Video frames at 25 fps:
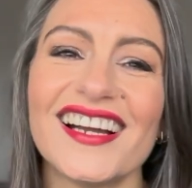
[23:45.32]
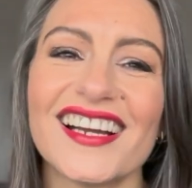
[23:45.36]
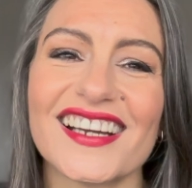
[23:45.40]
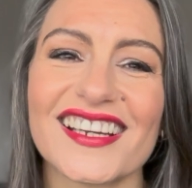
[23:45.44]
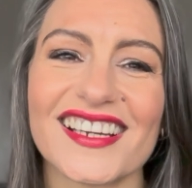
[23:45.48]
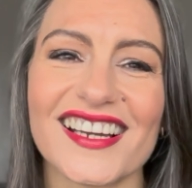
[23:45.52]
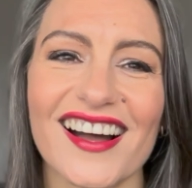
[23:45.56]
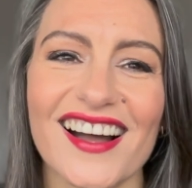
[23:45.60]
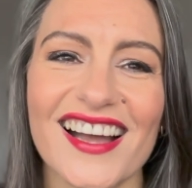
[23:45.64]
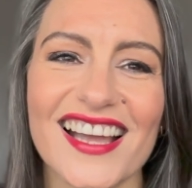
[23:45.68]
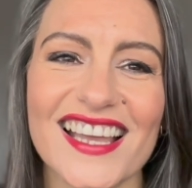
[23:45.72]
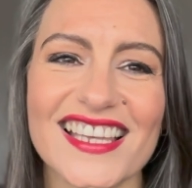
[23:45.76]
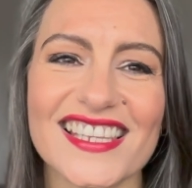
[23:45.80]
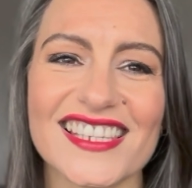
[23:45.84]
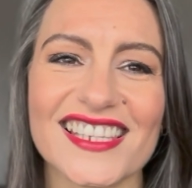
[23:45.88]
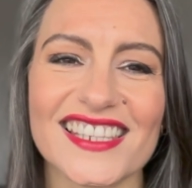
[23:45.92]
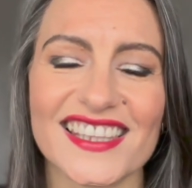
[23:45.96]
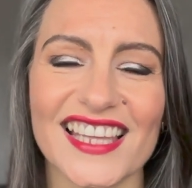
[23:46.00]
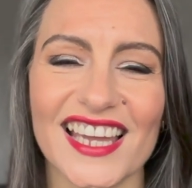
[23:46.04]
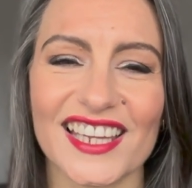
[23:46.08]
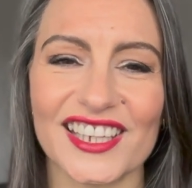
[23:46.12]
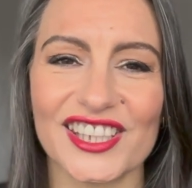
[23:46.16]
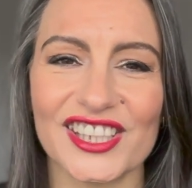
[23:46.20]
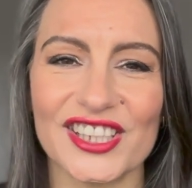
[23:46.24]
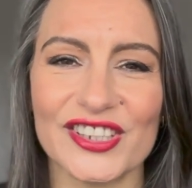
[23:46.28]
Guys,
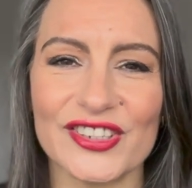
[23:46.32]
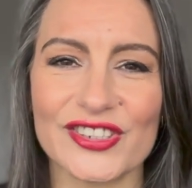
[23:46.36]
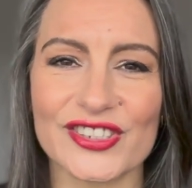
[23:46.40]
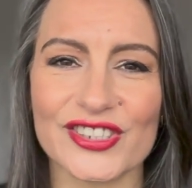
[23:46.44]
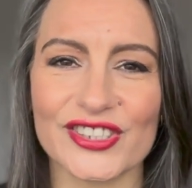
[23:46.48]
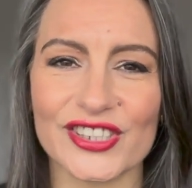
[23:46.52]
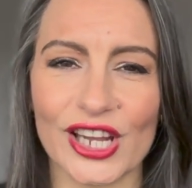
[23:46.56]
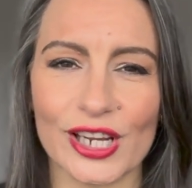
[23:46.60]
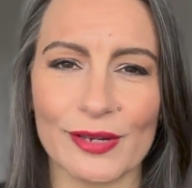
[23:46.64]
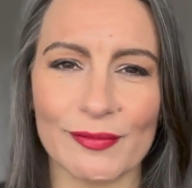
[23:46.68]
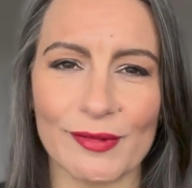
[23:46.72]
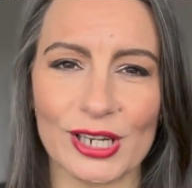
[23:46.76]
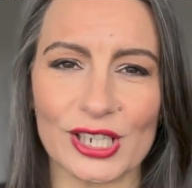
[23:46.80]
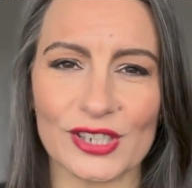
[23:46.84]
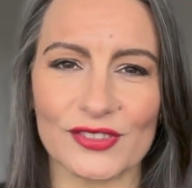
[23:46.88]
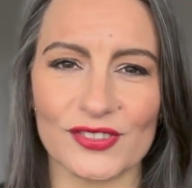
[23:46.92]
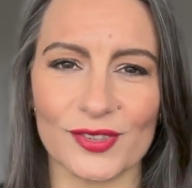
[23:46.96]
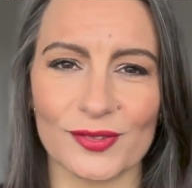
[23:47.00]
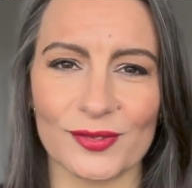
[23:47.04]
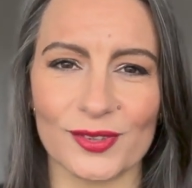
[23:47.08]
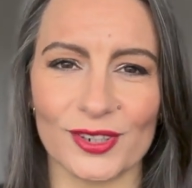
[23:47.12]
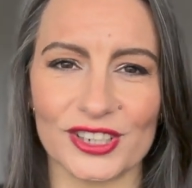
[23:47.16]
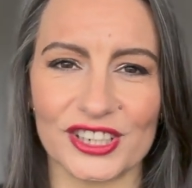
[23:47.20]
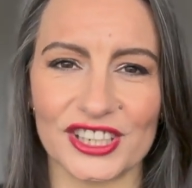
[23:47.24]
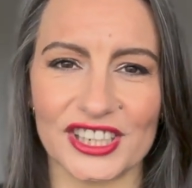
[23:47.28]
thank you so much for
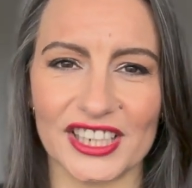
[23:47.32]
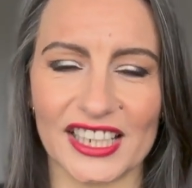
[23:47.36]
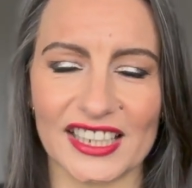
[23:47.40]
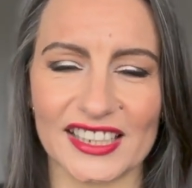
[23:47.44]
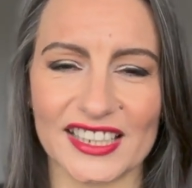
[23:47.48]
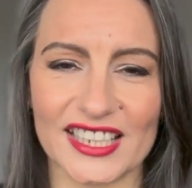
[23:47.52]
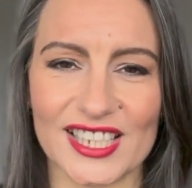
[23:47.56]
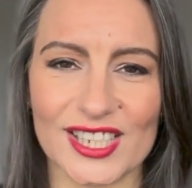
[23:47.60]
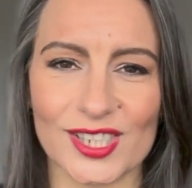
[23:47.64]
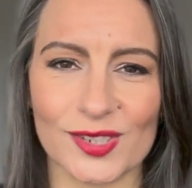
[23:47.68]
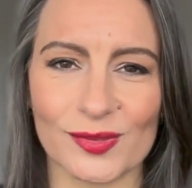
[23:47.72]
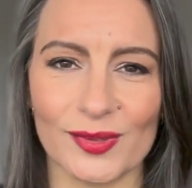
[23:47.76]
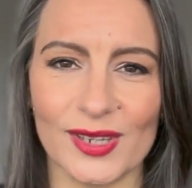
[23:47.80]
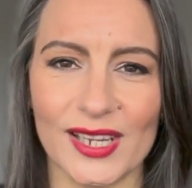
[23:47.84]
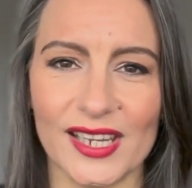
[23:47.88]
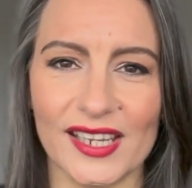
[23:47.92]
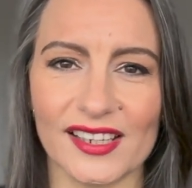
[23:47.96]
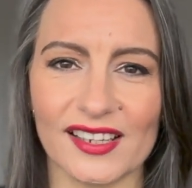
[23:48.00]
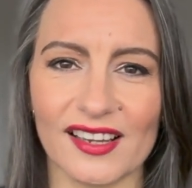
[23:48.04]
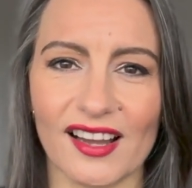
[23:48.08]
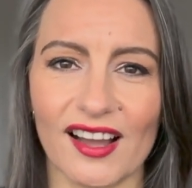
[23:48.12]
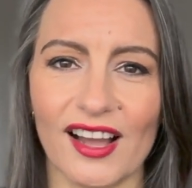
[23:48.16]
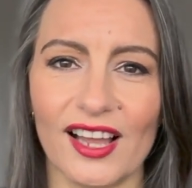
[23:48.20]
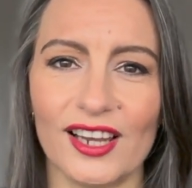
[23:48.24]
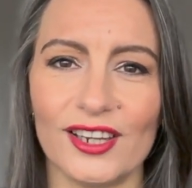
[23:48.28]
watching this
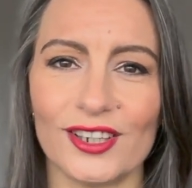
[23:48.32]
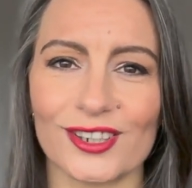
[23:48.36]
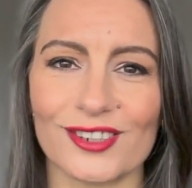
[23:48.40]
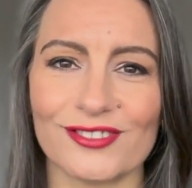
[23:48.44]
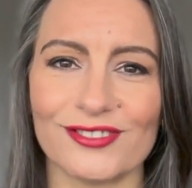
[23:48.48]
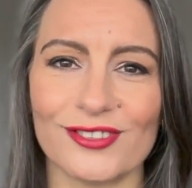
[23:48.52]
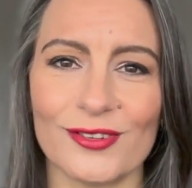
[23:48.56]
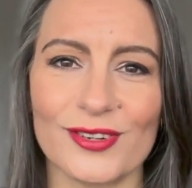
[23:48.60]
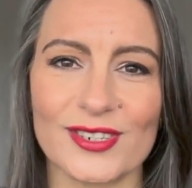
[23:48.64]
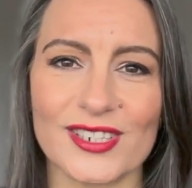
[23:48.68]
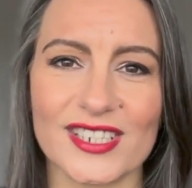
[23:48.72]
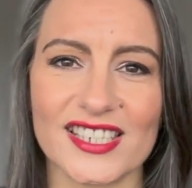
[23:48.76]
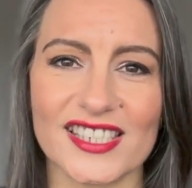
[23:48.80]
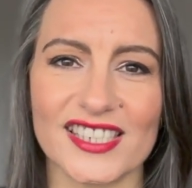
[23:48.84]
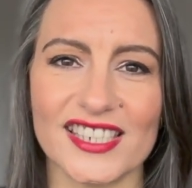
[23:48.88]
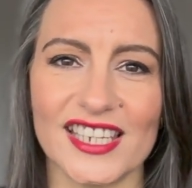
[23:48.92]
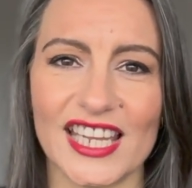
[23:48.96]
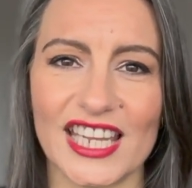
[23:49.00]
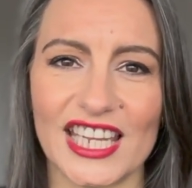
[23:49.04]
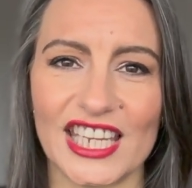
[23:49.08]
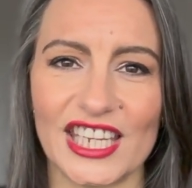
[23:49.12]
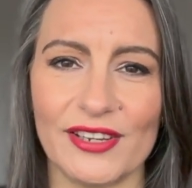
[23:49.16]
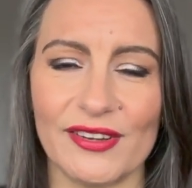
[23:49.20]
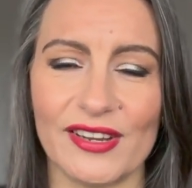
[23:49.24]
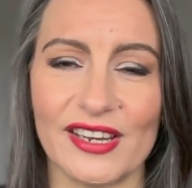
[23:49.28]
week. I look forward to
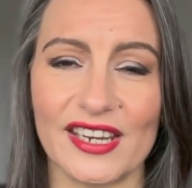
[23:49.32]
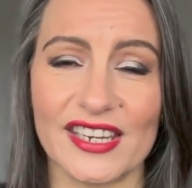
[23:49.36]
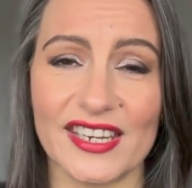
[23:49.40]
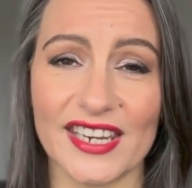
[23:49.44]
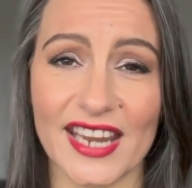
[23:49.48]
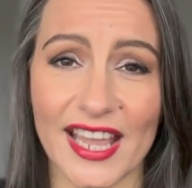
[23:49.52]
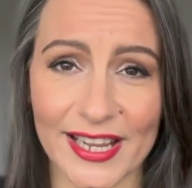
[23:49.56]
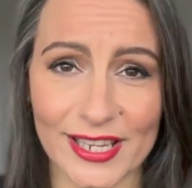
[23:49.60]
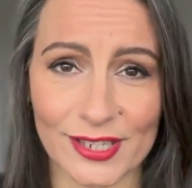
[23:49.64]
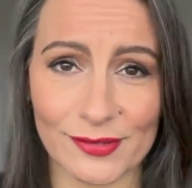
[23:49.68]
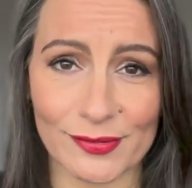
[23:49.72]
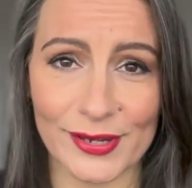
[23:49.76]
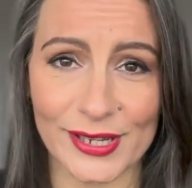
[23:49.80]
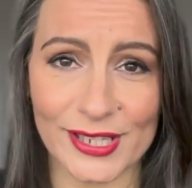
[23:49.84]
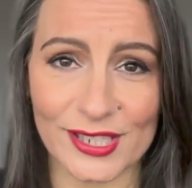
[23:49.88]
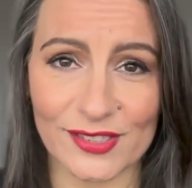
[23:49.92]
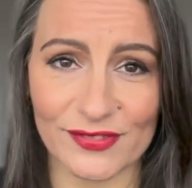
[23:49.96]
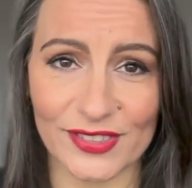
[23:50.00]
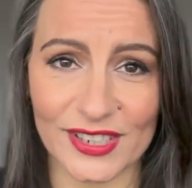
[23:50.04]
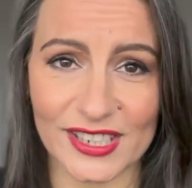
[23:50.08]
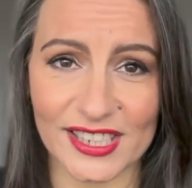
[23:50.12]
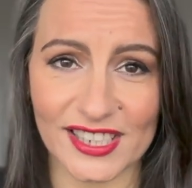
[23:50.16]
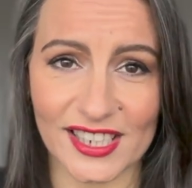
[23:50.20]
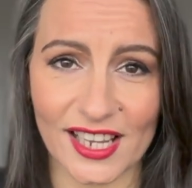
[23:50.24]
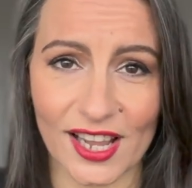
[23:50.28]
seeing you in next week's
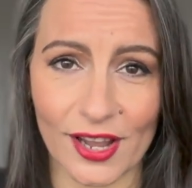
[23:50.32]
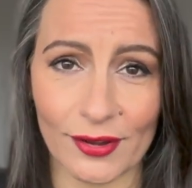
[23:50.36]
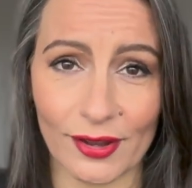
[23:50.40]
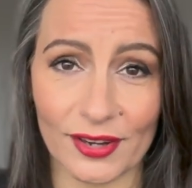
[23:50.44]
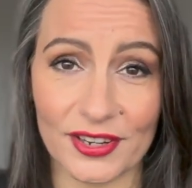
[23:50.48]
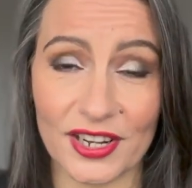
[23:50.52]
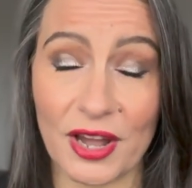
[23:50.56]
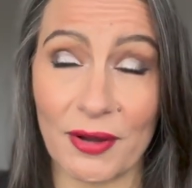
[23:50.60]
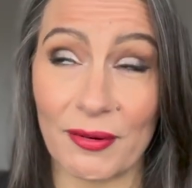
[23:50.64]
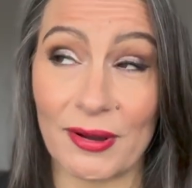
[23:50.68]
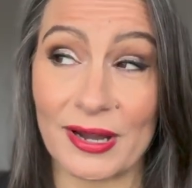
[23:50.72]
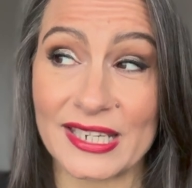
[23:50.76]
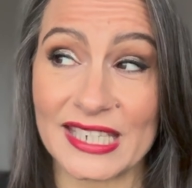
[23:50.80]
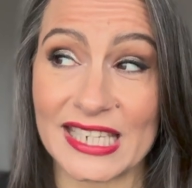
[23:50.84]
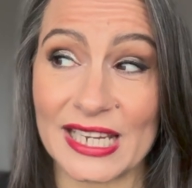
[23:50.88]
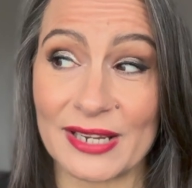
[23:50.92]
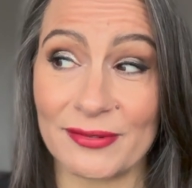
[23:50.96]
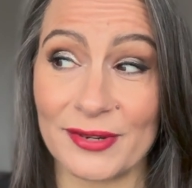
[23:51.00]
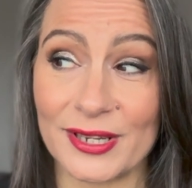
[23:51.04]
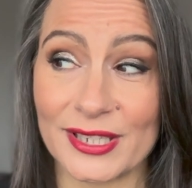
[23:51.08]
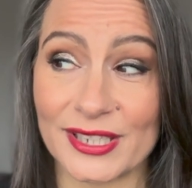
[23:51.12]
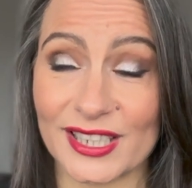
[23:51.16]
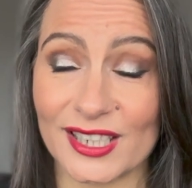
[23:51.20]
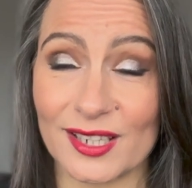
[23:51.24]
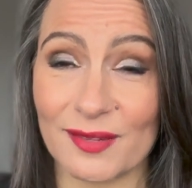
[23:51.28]
video. No idea
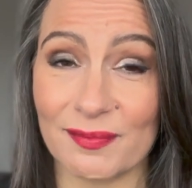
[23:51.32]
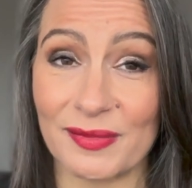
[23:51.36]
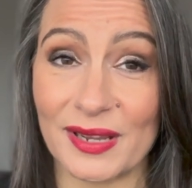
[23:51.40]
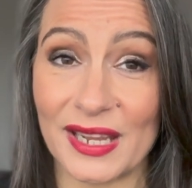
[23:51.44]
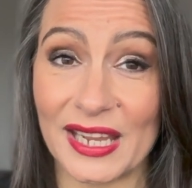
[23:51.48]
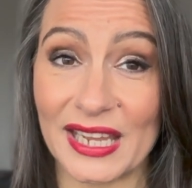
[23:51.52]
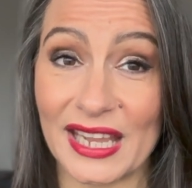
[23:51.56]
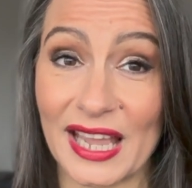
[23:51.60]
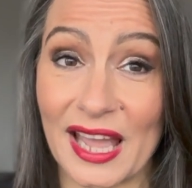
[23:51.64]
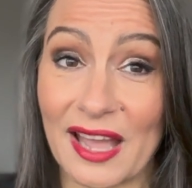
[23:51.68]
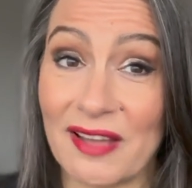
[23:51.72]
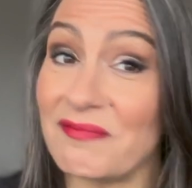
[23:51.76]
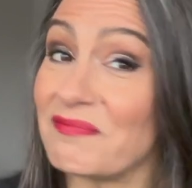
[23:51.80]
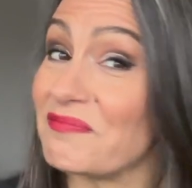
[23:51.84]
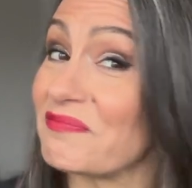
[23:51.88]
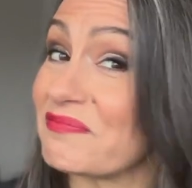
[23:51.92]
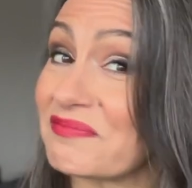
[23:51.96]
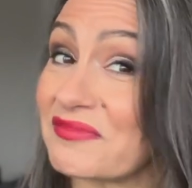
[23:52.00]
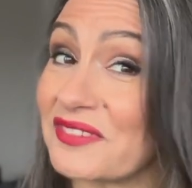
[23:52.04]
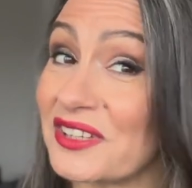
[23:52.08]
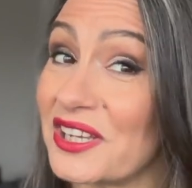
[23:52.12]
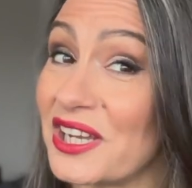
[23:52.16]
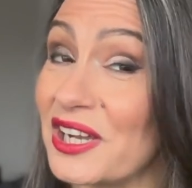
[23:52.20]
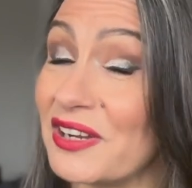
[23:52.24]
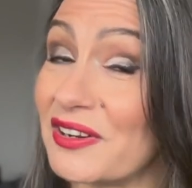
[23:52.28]
what it's going to be yet.
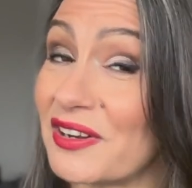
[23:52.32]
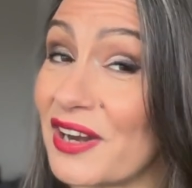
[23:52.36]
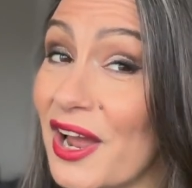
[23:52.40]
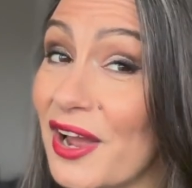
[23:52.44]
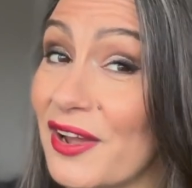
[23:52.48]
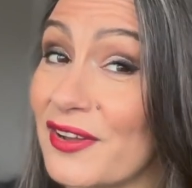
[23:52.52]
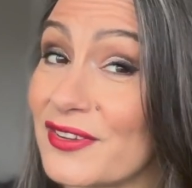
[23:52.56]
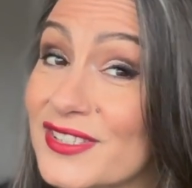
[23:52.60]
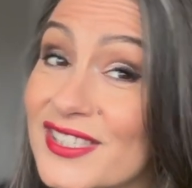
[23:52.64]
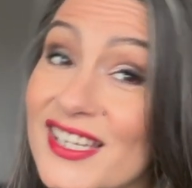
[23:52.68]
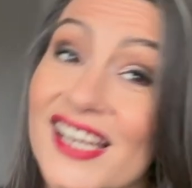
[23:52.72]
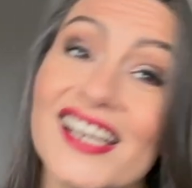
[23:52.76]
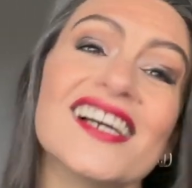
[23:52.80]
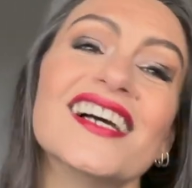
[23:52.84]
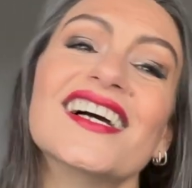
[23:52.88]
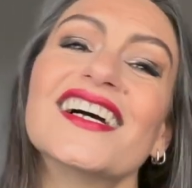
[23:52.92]
Who knows?